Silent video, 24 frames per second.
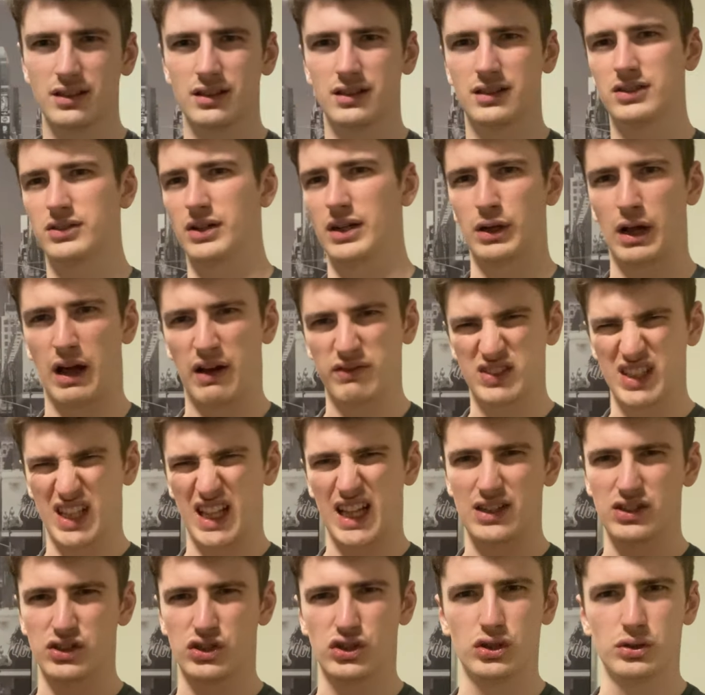So I don't have to
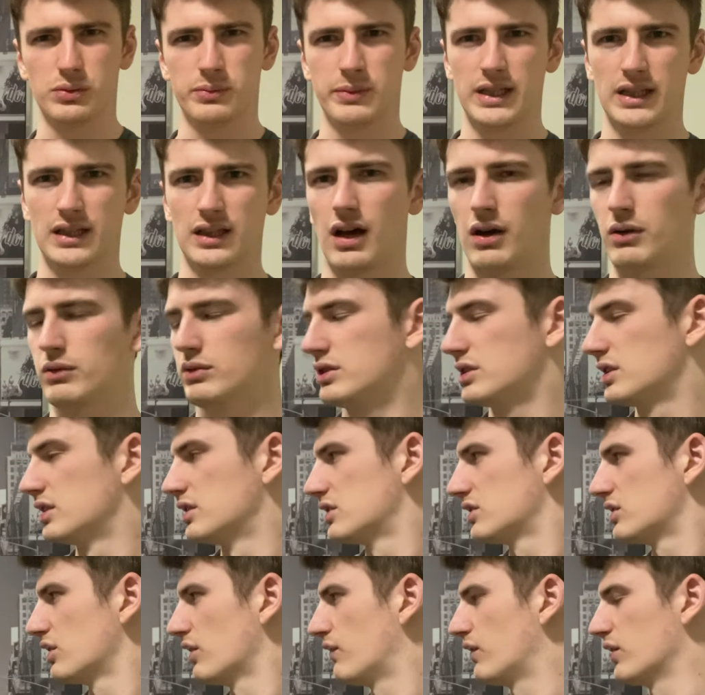like zoom in loads and
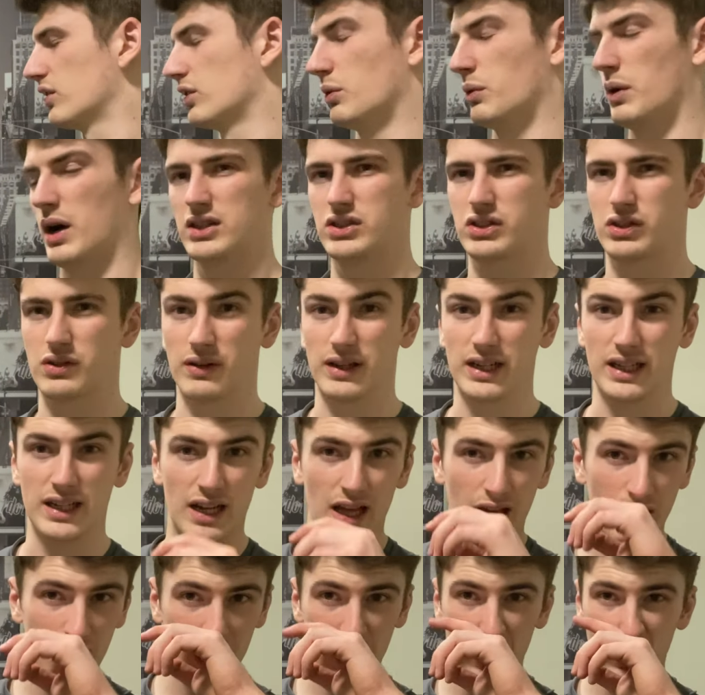stuff on the widescreen,
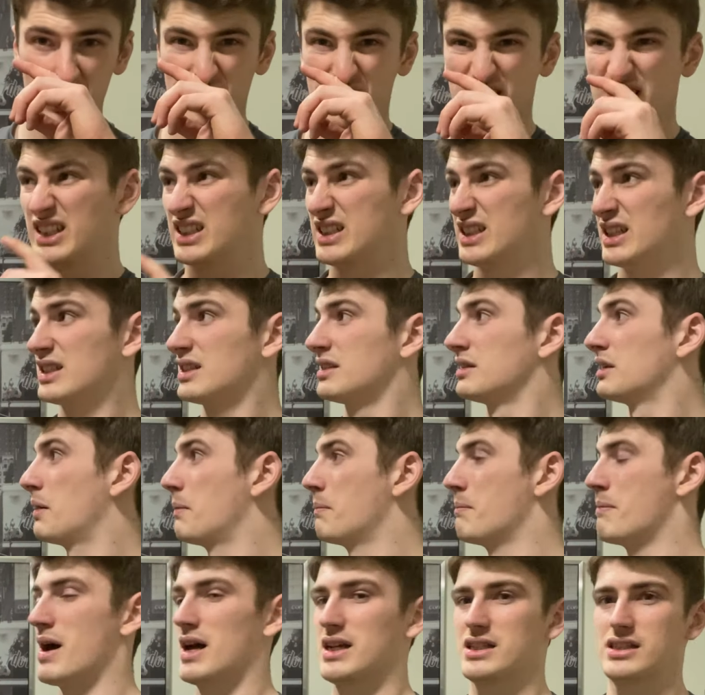because this isn't a
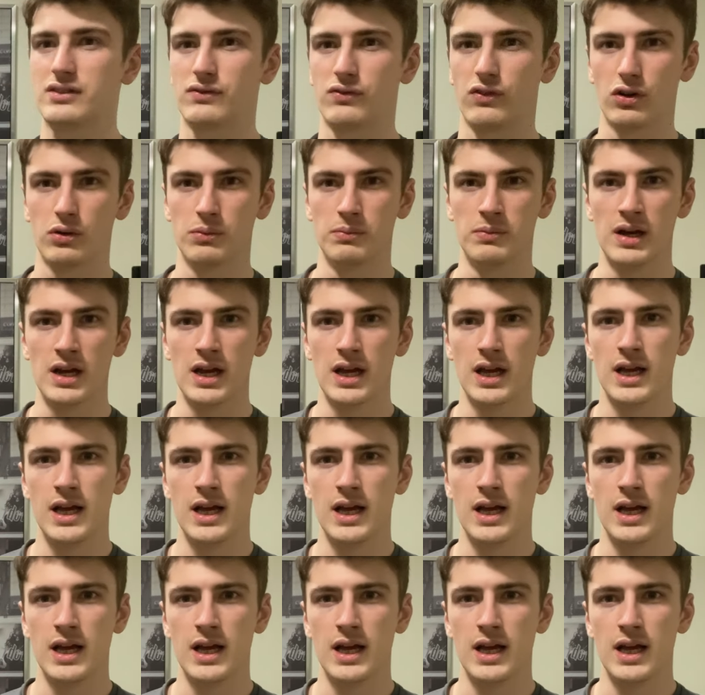massive room.